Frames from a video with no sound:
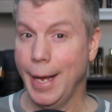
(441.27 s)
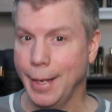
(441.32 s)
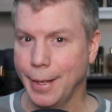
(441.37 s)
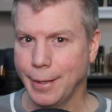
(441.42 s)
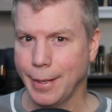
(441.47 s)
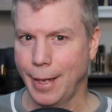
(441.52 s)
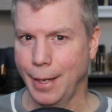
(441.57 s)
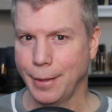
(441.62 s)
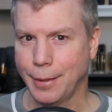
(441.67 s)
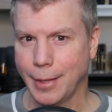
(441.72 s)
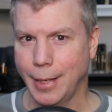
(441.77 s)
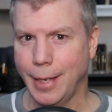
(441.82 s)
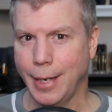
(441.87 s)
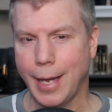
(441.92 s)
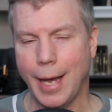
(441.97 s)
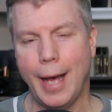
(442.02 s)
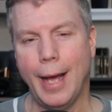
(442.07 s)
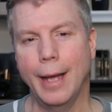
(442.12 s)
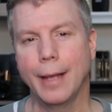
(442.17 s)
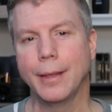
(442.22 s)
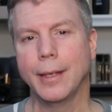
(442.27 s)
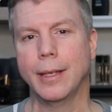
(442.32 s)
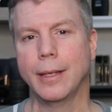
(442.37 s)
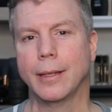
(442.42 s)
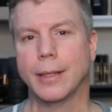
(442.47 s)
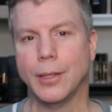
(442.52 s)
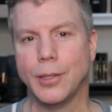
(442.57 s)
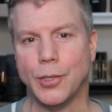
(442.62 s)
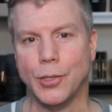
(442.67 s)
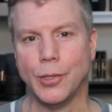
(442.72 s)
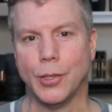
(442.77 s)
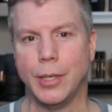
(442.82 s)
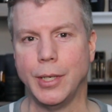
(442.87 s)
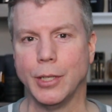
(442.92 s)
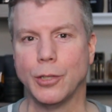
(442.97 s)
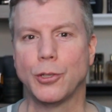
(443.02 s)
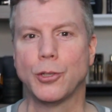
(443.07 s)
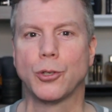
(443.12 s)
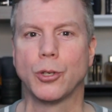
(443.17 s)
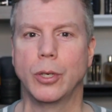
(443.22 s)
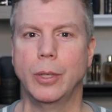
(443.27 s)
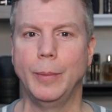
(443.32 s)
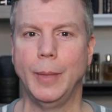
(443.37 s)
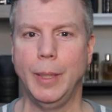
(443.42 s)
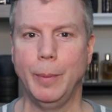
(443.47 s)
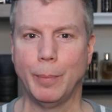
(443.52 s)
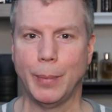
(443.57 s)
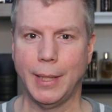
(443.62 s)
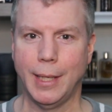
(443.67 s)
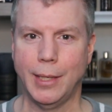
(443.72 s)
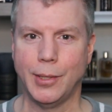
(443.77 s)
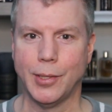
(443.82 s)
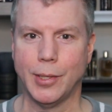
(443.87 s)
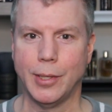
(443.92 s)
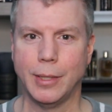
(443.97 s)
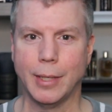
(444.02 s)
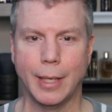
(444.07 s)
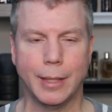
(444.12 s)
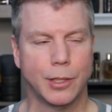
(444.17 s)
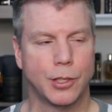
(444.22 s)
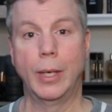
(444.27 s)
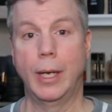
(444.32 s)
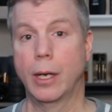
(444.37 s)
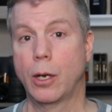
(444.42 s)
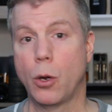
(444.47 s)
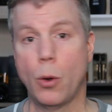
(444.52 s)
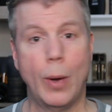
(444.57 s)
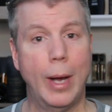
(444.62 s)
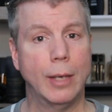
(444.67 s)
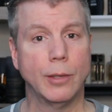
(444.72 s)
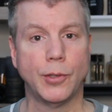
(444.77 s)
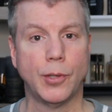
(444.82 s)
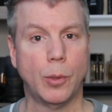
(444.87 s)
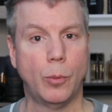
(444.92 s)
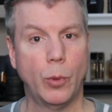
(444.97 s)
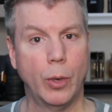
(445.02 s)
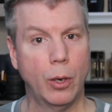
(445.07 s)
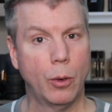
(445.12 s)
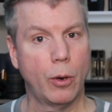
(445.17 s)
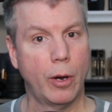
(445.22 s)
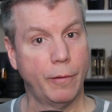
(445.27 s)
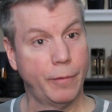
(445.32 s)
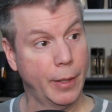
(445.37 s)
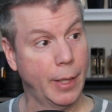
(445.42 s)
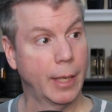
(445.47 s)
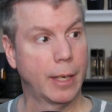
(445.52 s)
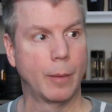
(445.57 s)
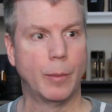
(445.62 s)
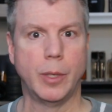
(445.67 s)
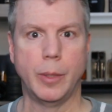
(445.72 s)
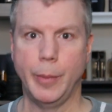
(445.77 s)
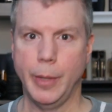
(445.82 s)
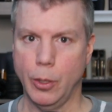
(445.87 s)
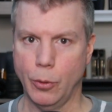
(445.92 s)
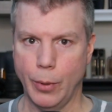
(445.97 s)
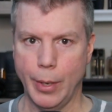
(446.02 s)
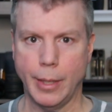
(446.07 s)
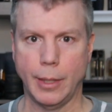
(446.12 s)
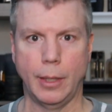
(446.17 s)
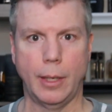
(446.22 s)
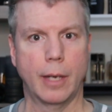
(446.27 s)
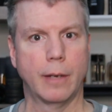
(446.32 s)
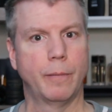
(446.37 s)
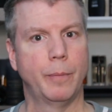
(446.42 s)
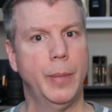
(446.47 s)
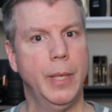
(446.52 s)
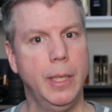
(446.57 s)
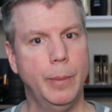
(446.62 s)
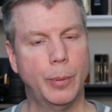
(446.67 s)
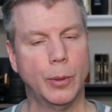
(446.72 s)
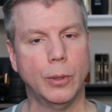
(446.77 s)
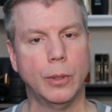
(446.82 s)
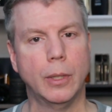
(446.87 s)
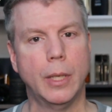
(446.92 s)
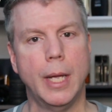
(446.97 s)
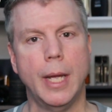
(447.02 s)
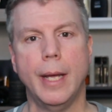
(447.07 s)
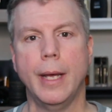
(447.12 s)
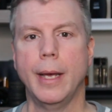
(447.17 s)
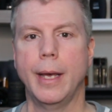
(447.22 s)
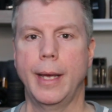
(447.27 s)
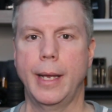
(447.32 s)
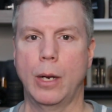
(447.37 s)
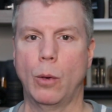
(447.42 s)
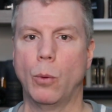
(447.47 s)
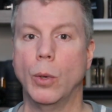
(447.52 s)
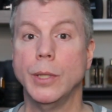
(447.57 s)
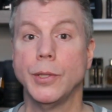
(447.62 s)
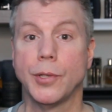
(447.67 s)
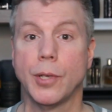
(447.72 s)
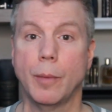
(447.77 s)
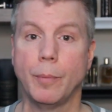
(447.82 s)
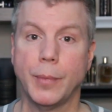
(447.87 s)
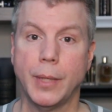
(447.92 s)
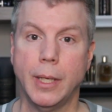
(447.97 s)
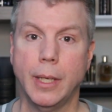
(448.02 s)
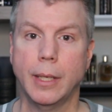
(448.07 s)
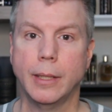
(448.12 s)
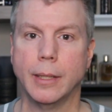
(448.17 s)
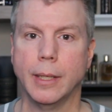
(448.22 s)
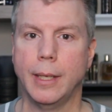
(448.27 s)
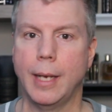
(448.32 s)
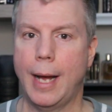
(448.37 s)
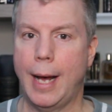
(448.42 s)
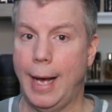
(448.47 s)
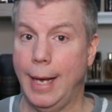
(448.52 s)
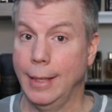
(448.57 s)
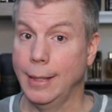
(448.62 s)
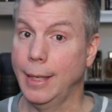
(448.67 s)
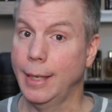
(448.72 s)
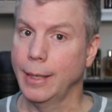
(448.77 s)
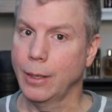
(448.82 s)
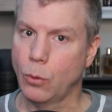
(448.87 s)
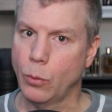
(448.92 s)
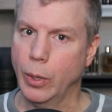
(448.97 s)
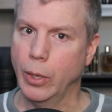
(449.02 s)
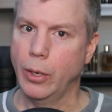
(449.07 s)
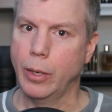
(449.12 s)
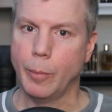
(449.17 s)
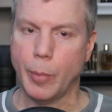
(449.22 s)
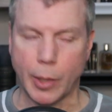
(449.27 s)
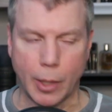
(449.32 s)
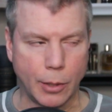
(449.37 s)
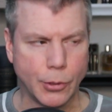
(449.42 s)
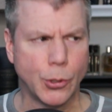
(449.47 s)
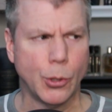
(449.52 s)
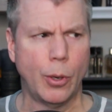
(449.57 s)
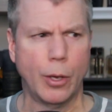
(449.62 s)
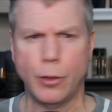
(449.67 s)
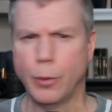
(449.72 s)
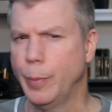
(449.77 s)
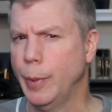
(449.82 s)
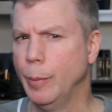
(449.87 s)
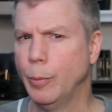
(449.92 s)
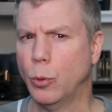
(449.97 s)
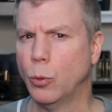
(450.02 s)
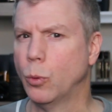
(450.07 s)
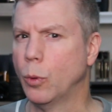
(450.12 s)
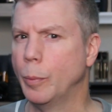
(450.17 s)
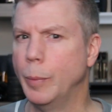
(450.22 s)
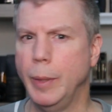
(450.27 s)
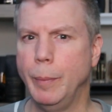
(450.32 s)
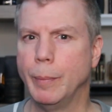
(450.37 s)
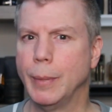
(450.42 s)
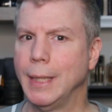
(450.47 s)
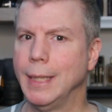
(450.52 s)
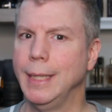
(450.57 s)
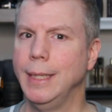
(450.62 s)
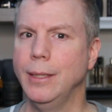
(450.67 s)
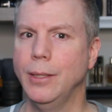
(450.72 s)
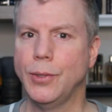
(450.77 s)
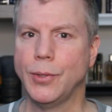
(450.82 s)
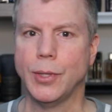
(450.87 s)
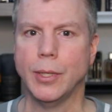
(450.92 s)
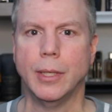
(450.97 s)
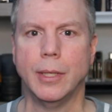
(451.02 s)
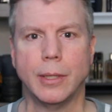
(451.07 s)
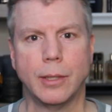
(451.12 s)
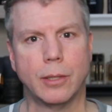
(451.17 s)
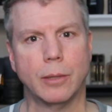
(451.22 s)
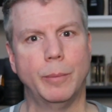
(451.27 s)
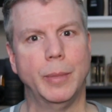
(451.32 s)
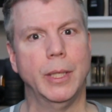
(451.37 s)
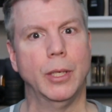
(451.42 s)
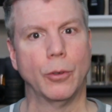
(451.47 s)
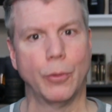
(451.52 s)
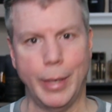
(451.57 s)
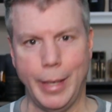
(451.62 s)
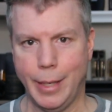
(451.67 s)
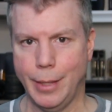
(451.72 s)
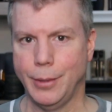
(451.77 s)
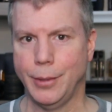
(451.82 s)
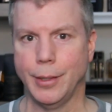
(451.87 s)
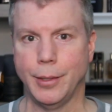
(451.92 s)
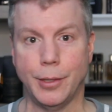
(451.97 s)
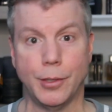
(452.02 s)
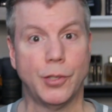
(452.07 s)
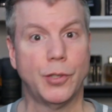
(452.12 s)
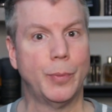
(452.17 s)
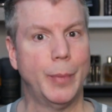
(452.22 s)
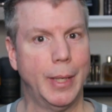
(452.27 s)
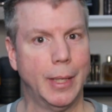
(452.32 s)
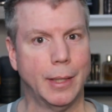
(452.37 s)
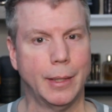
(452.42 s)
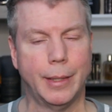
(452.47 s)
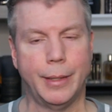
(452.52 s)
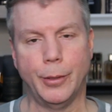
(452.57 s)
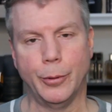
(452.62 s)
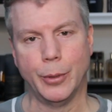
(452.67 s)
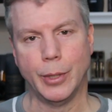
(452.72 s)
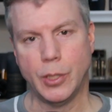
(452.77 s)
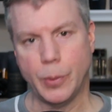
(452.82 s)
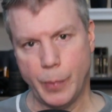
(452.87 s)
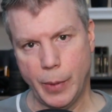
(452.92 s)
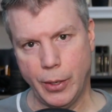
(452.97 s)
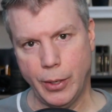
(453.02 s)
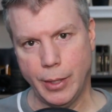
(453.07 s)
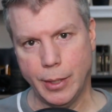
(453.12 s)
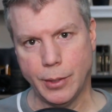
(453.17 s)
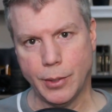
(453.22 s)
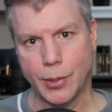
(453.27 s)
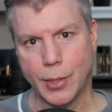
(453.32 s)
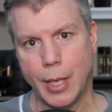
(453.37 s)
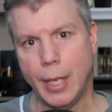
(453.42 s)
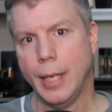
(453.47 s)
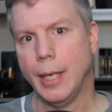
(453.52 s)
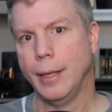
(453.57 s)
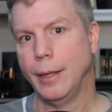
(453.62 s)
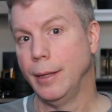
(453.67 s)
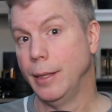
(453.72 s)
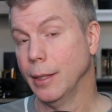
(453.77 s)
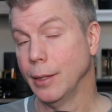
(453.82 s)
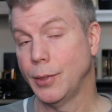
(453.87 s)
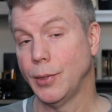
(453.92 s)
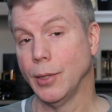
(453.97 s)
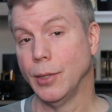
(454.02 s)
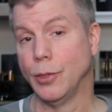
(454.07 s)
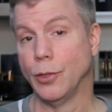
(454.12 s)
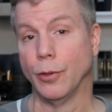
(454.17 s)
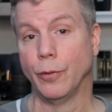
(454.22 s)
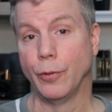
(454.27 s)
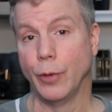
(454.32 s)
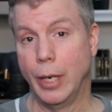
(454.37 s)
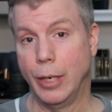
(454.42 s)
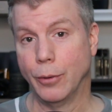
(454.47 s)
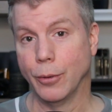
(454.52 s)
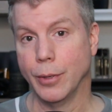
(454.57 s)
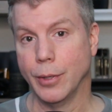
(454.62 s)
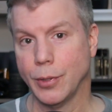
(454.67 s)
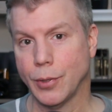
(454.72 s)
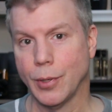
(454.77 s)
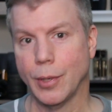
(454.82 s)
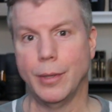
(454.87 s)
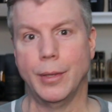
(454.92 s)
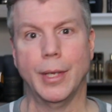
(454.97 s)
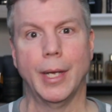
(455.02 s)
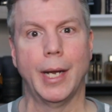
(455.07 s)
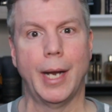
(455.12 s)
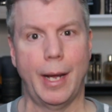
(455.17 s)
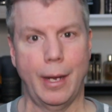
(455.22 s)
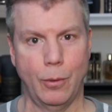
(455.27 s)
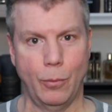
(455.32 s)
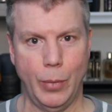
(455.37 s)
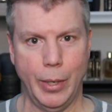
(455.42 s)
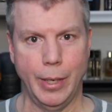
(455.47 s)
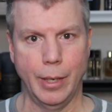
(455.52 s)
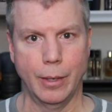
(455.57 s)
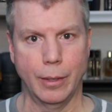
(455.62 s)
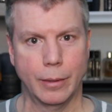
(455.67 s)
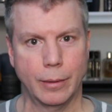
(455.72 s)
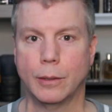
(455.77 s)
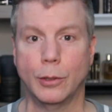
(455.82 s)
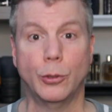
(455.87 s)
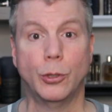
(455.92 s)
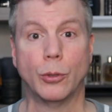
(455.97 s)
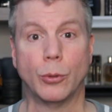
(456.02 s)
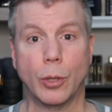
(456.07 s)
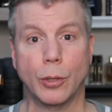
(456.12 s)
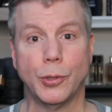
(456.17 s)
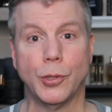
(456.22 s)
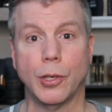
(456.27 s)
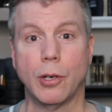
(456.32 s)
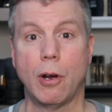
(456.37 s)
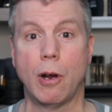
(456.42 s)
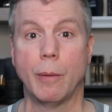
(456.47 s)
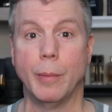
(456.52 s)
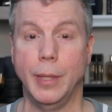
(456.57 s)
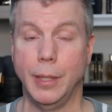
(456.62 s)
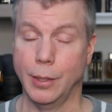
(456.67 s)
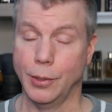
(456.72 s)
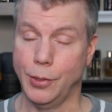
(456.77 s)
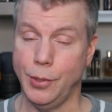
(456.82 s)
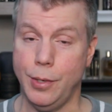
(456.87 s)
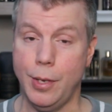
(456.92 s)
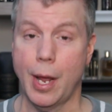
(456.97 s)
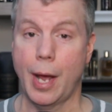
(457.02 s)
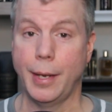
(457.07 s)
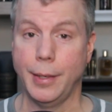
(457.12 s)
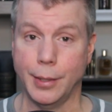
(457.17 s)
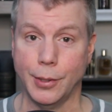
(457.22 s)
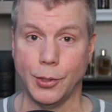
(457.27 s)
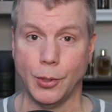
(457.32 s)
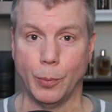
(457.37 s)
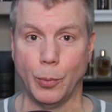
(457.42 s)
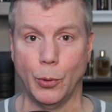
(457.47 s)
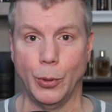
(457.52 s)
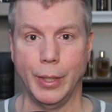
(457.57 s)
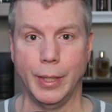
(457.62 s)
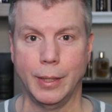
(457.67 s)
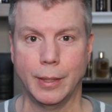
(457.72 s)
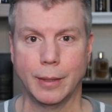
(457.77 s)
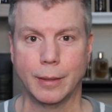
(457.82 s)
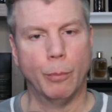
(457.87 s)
I, I think. I think this is an extremely pleasant, like when I go out somewhere where I feel like I'm going to be around a lot of people and I want something that I like wearing, but also other people will be pleased to be around and to smell and to experience, this is the fragrance that I wear. Luna Rossa Carbon does not disappoint.